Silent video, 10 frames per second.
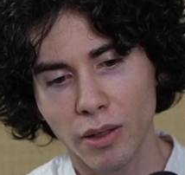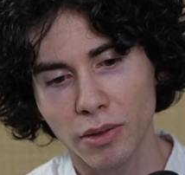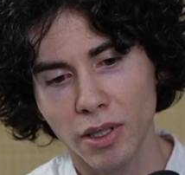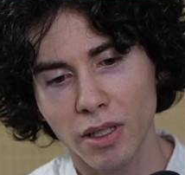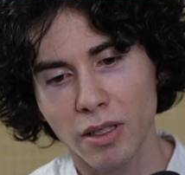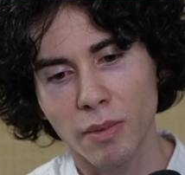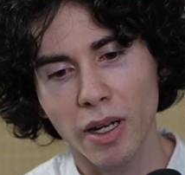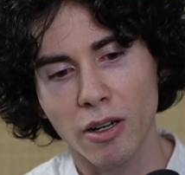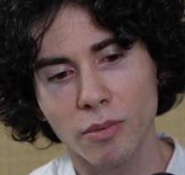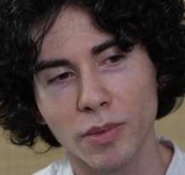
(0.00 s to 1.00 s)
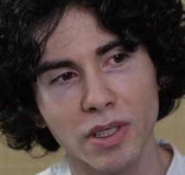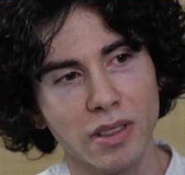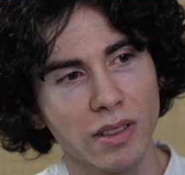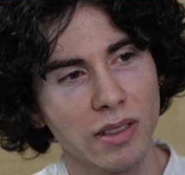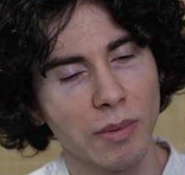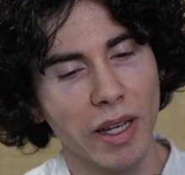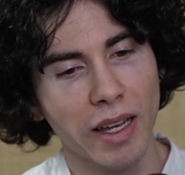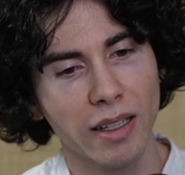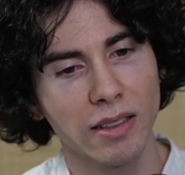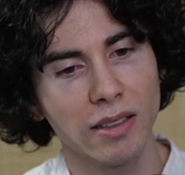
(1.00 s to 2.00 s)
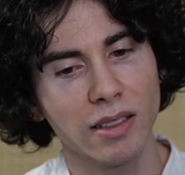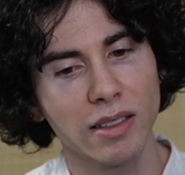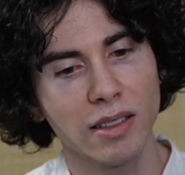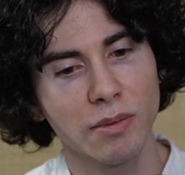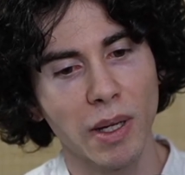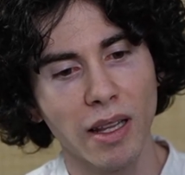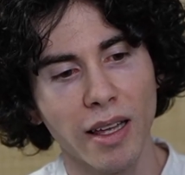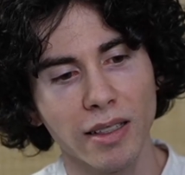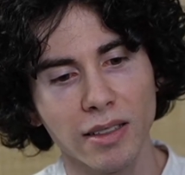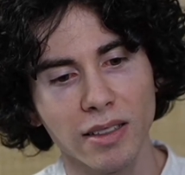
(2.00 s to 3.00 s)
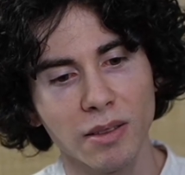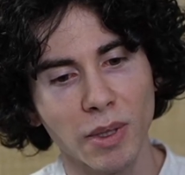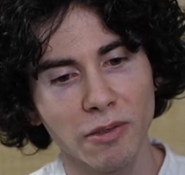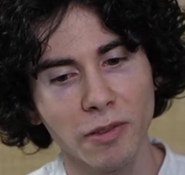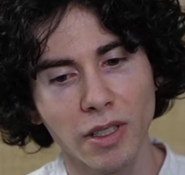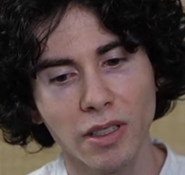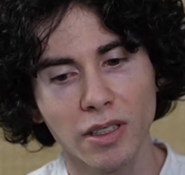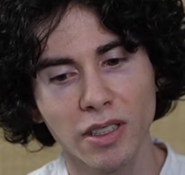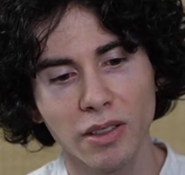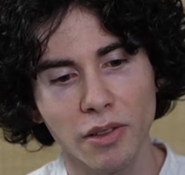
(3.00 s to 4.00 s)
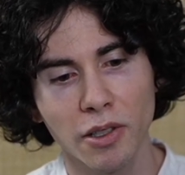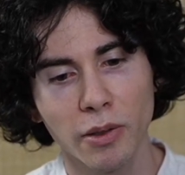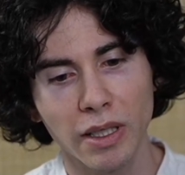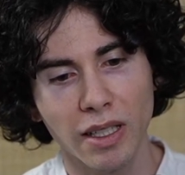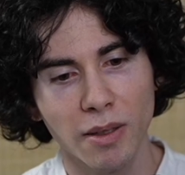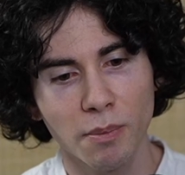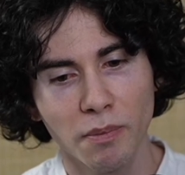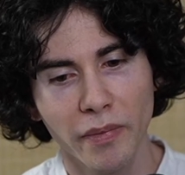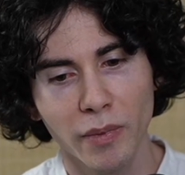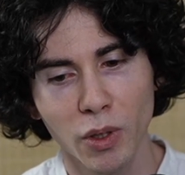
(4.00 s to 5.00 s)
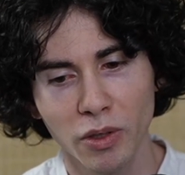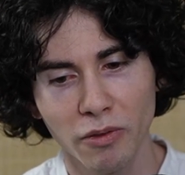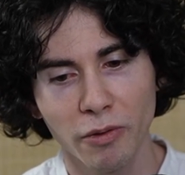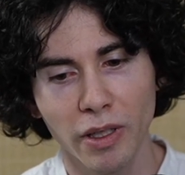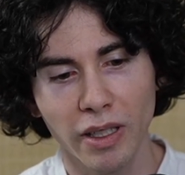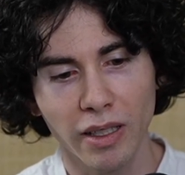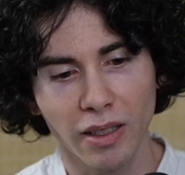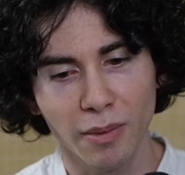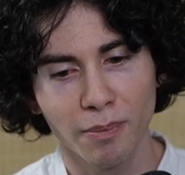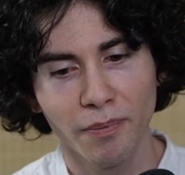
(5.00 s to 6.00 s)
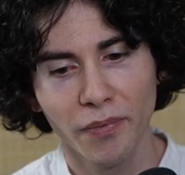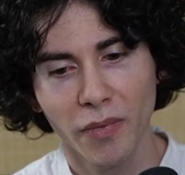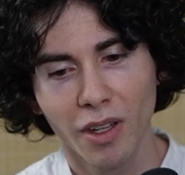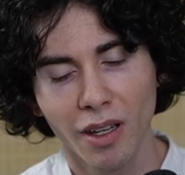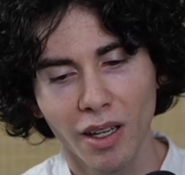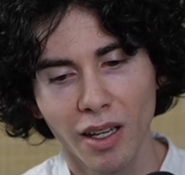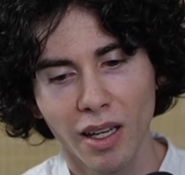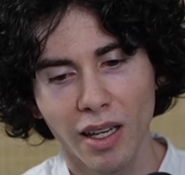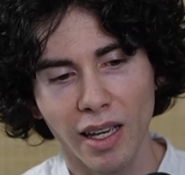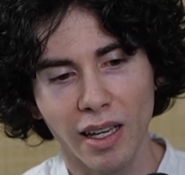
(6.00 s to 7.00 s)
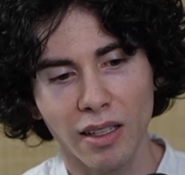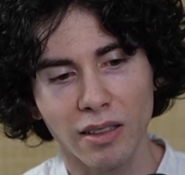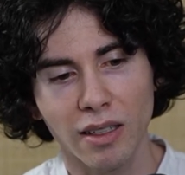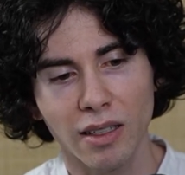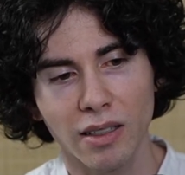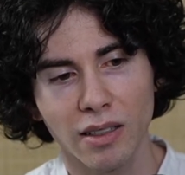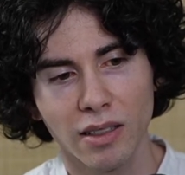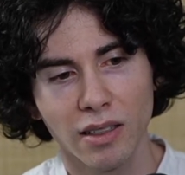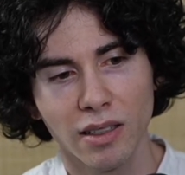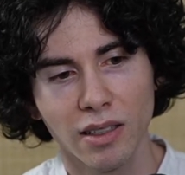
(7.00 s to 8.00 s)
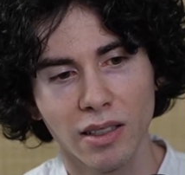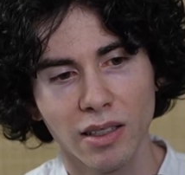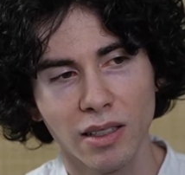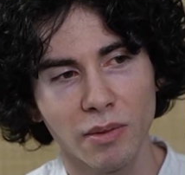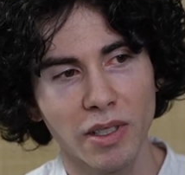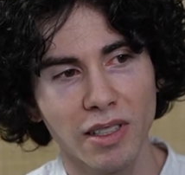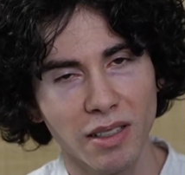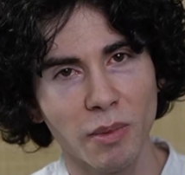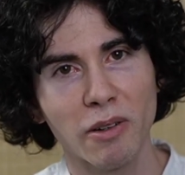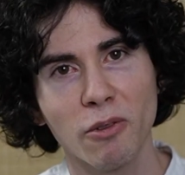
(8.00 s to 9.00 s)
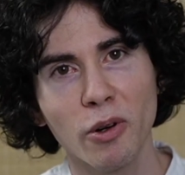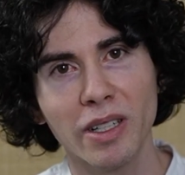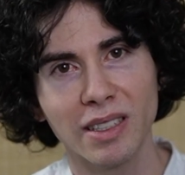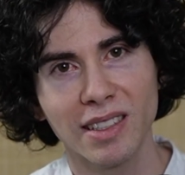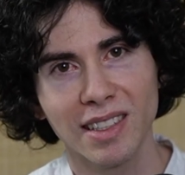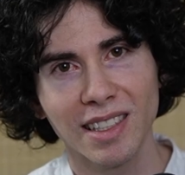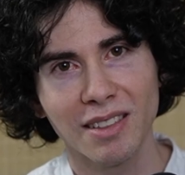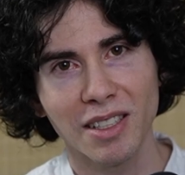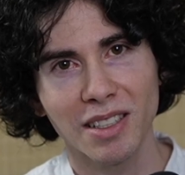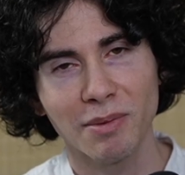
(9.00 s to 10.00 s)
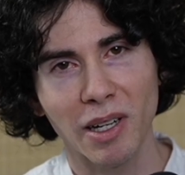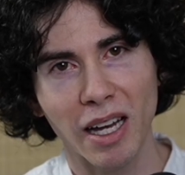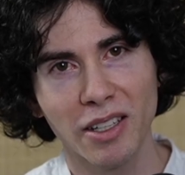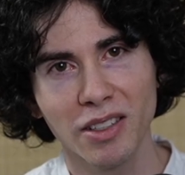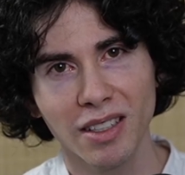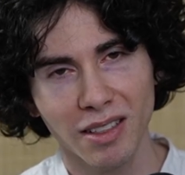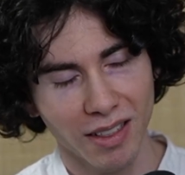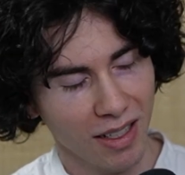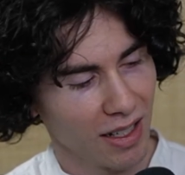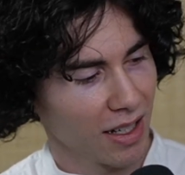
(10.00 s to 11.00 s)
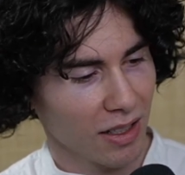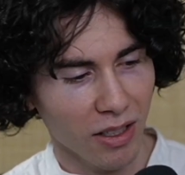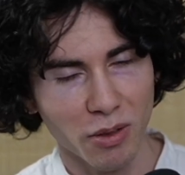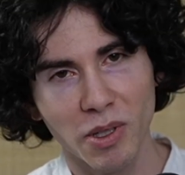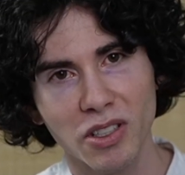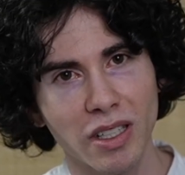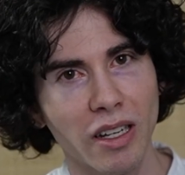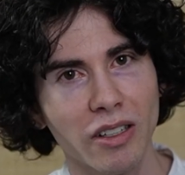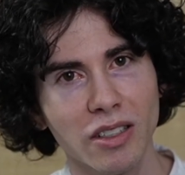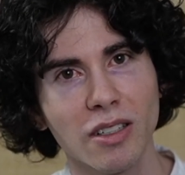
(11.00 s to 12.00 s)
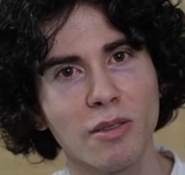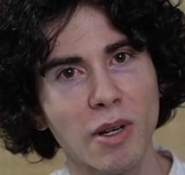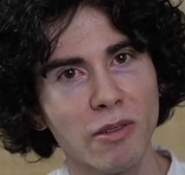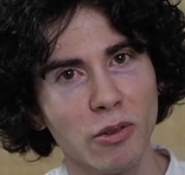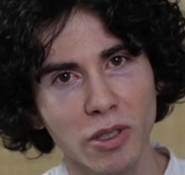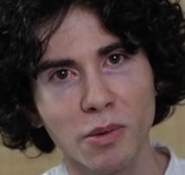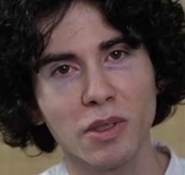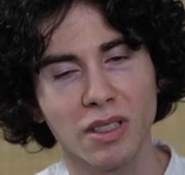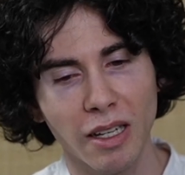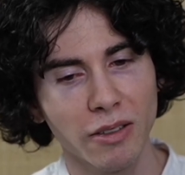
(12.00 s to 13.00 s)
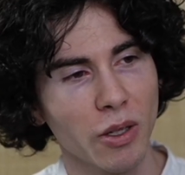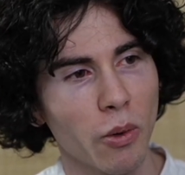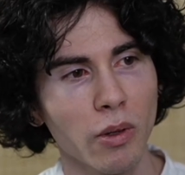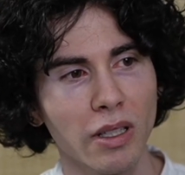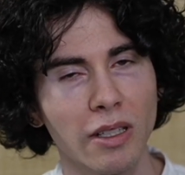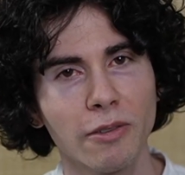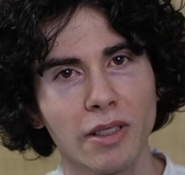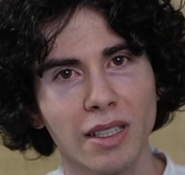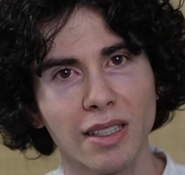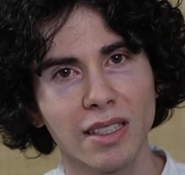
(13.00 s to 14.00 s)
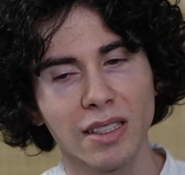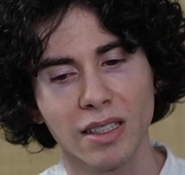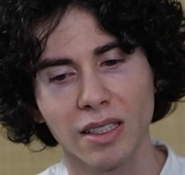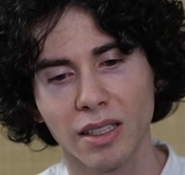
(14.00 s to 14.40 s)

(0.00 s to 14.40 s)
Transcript: was telling them my arms, my hands, my legs, and my feet are, they're going numb, losing feeling in them. And this isn't my voice. Especially years ago, my voice was totally different than this.